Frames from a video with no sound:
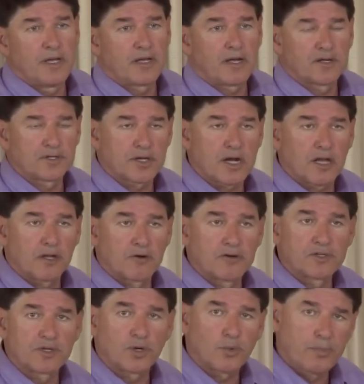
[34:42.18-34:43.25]
Because color
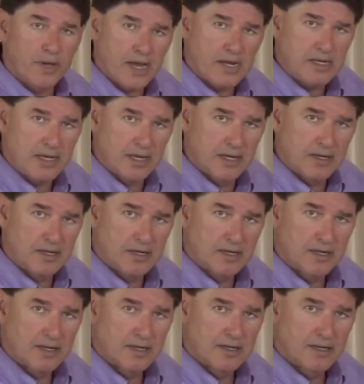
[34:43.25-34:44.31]
is an opinion,
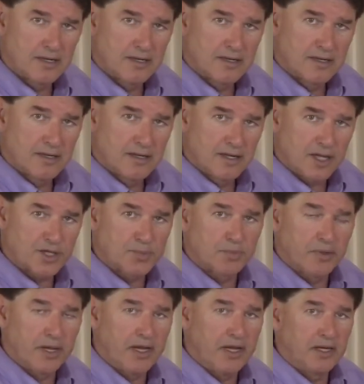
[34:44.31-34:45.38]

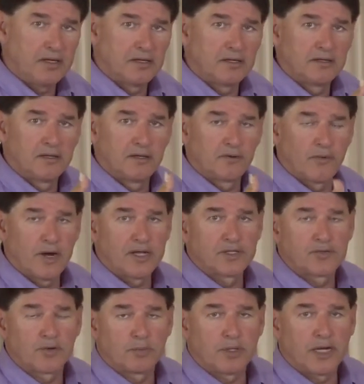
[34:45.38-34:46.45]
explain
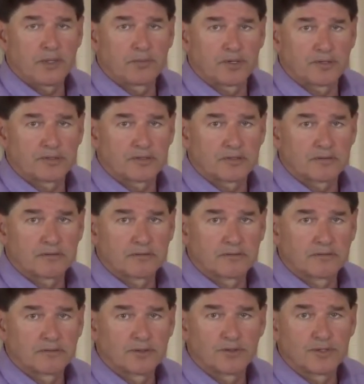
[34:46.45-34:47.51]
red to a blind person
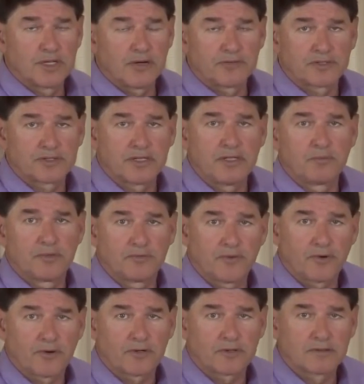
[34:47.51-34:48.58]
who's never seen
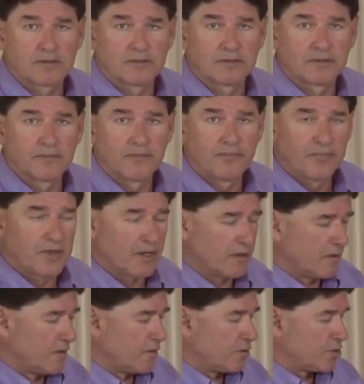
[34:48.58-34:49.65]
before.
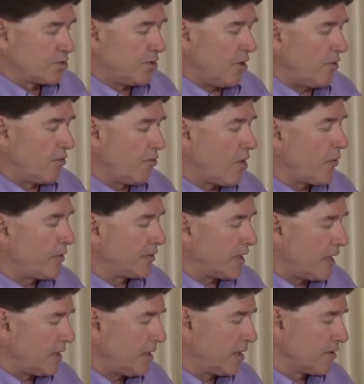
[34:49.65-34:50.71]
So what we've
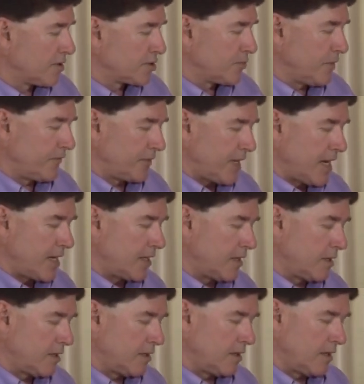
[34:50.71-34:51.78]
done here is we've
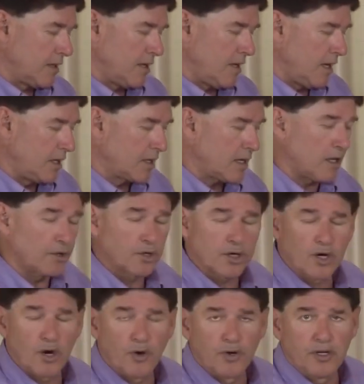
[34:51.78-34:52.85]
taken and
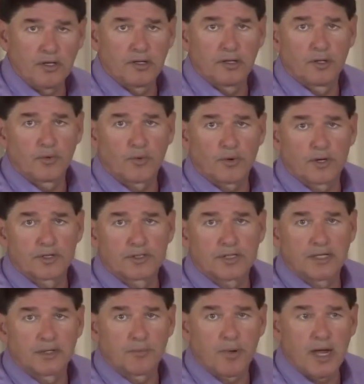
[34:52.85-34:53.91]
color-coded the
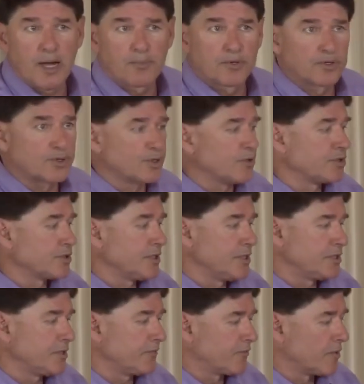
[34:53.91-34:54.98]
words on the paper so it's
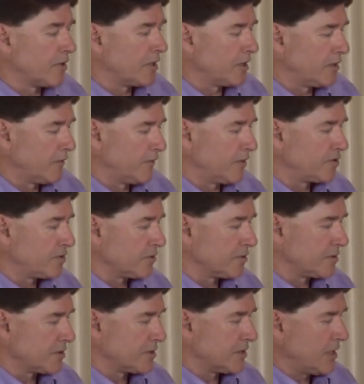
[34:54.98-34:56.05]
easy for an individual
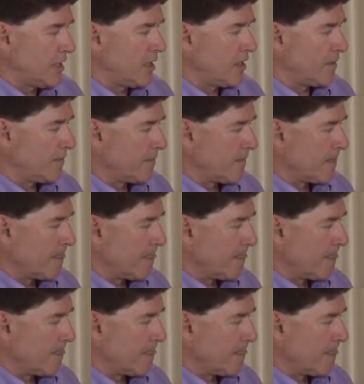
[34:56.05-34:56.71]
to see.